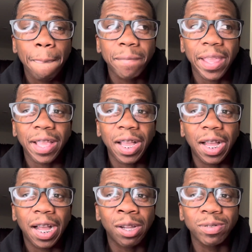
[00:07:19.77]
like
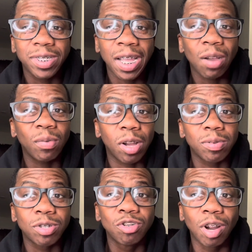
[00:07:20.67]
outside when I
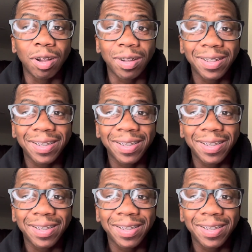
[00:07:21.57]
was drunk.